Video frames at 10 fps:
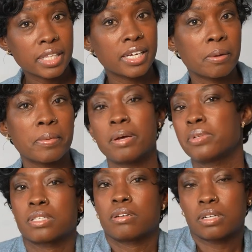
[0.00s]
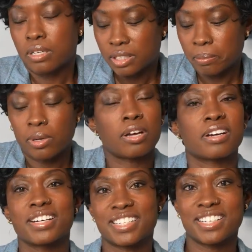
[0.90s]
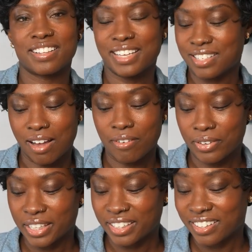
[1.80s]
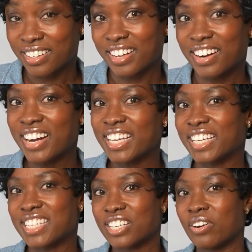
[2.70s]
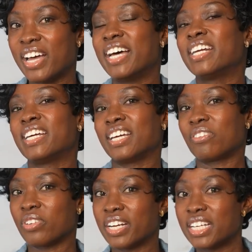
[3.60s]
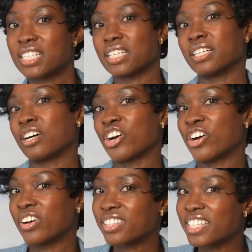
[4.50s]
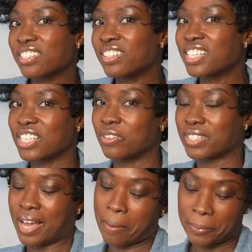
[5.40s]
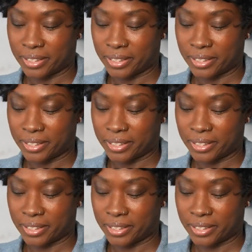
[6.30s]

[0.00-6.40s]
them. I'm just going to cook them longer until they soften. All right, let's go ahead and get ready to cook this on the stovetop.